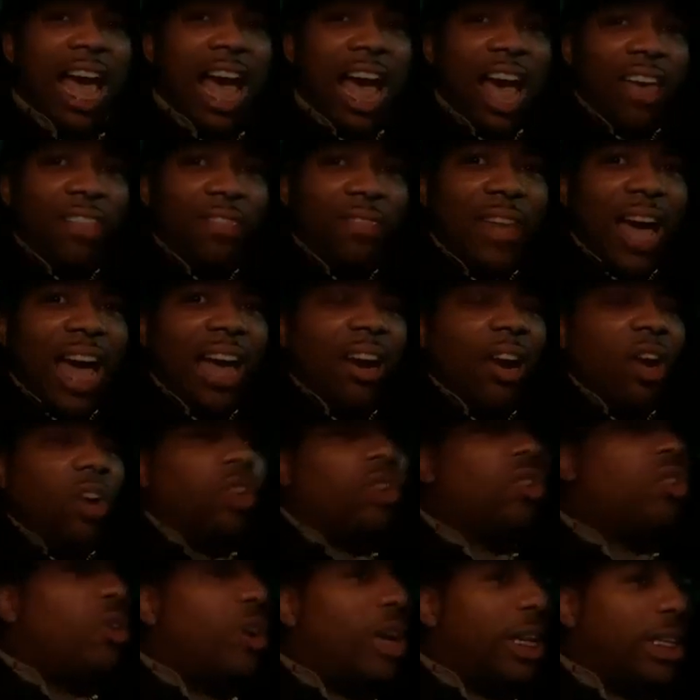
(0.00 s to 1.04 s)
And that
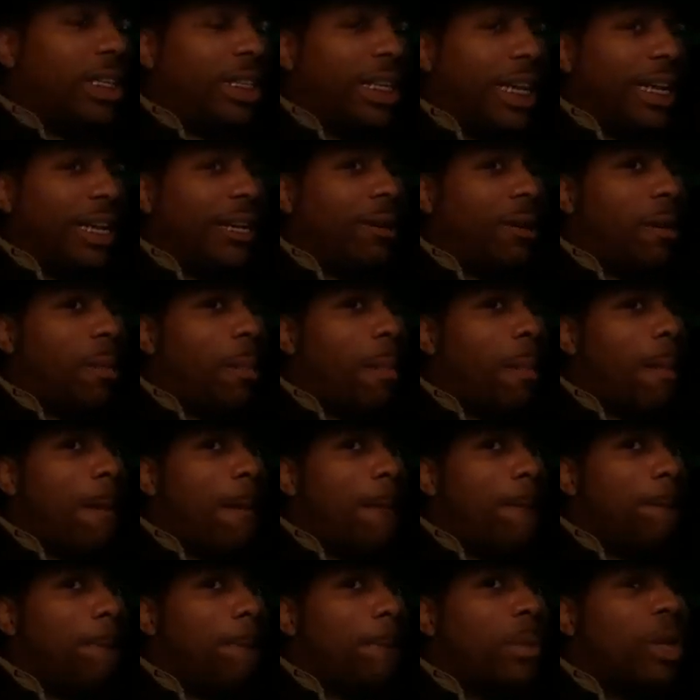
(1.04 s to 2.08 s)
anointing
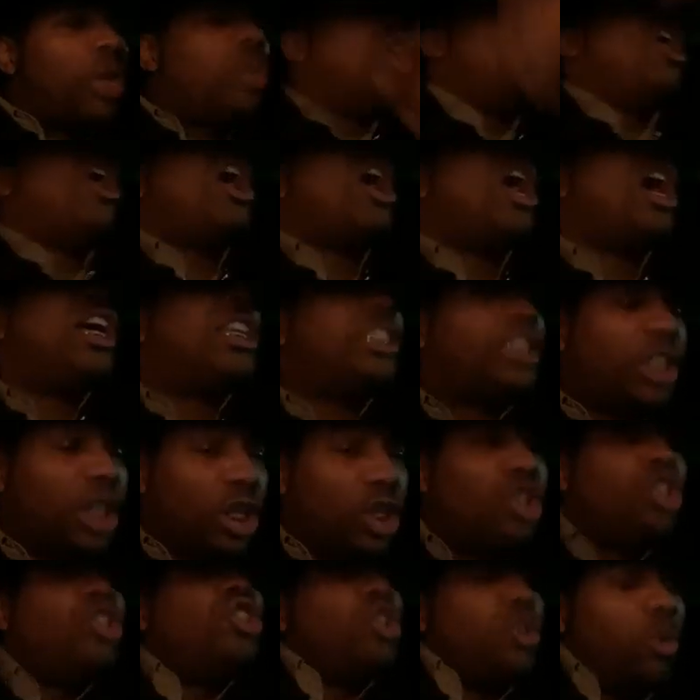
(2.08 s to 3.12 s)

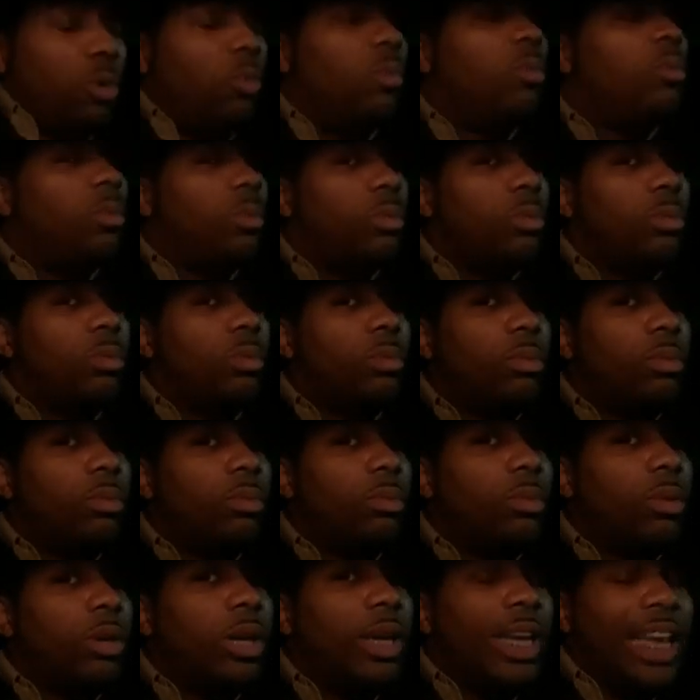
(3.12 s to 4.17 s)
causes you
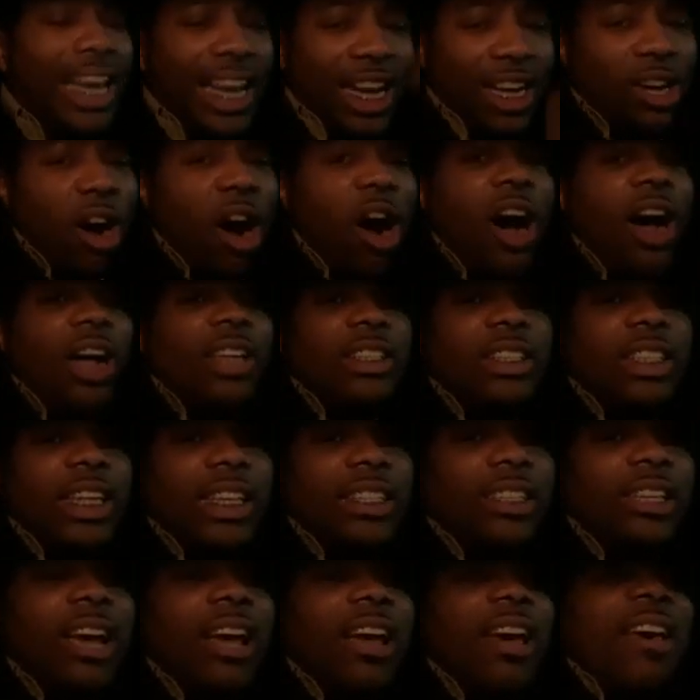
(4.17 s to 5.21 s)
it
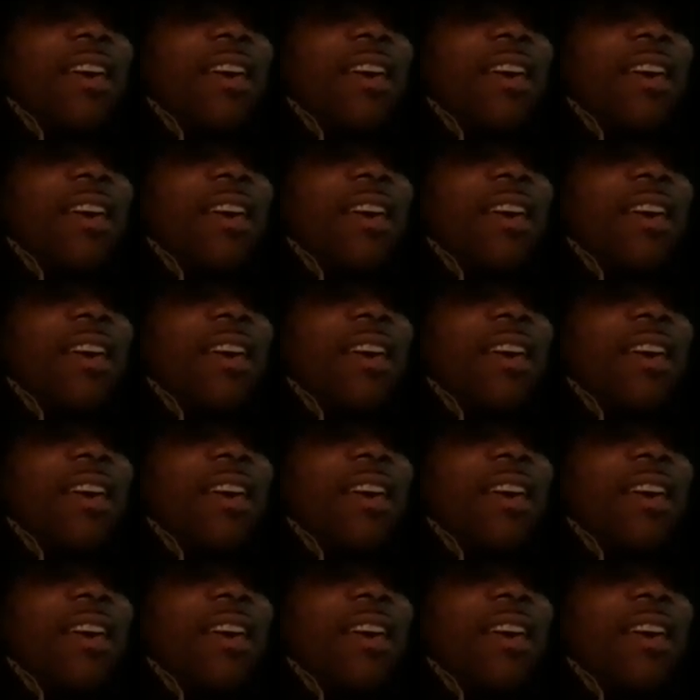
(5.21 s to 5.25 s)
causes